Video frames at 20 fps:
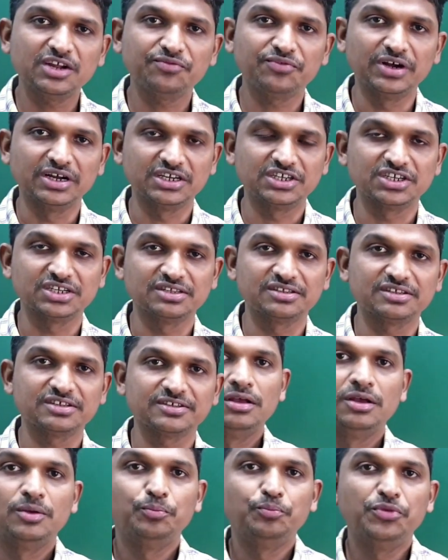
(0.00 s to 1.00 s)
functions.
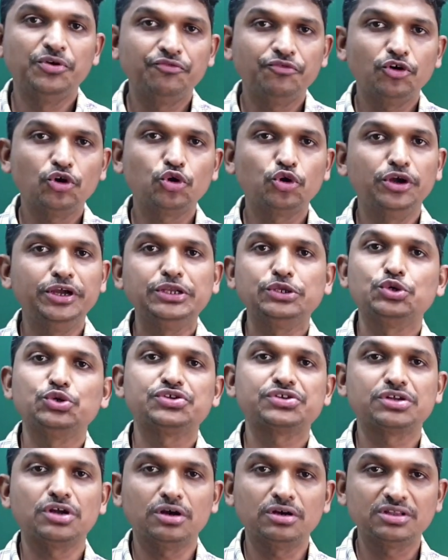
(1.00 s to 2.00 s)
Before going to
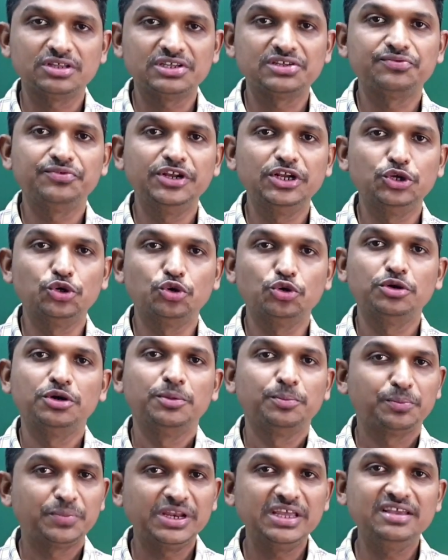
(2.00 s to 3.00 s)
start this
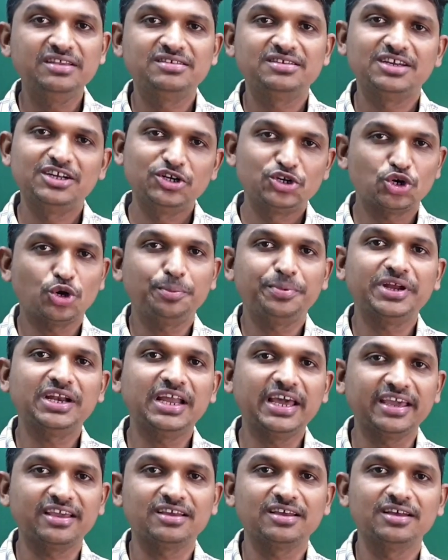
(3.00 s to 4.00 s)
video, please drop a
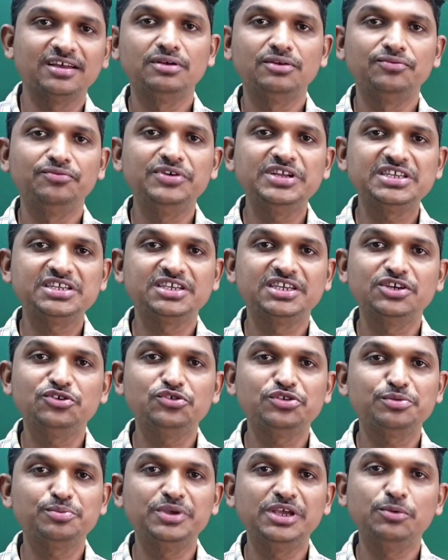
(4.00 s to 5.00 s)
like, which
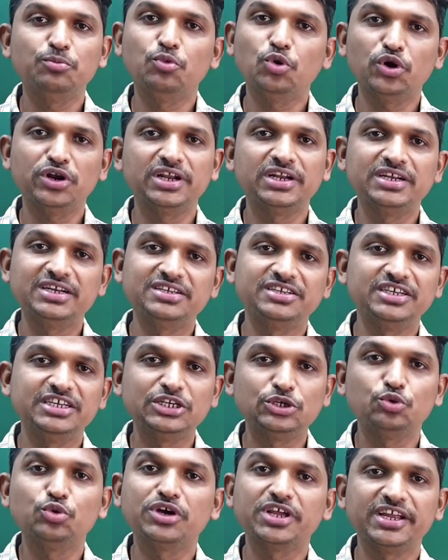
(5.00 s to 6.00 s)
gives me more
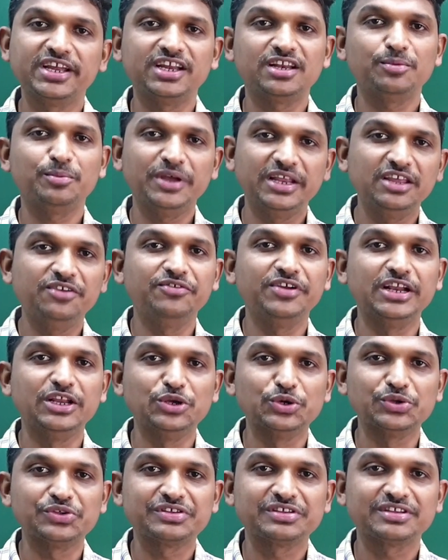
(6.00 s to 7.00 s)
energy to create many
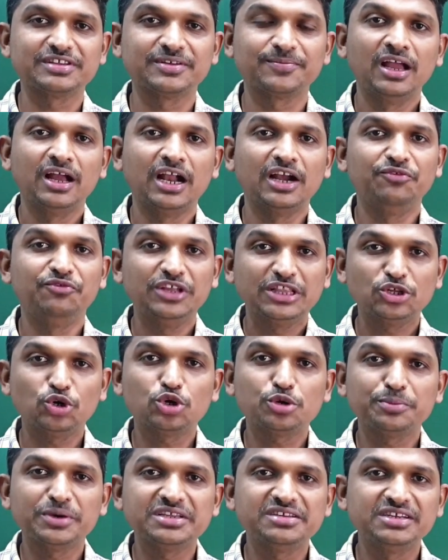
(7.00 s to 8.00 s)
videos. And
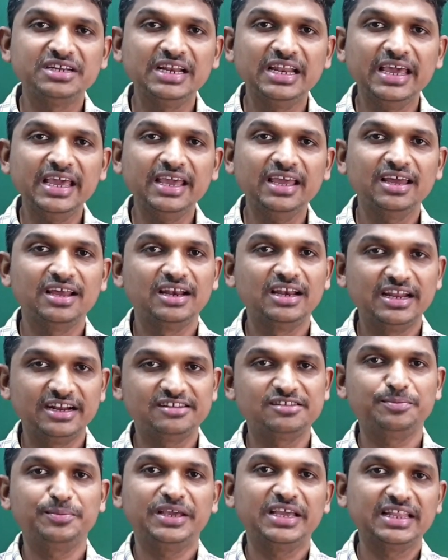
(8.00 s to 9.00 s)
without much delay,
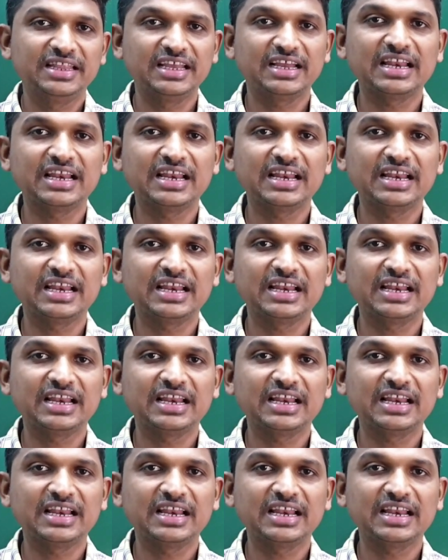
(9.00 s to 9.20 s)
let's begin the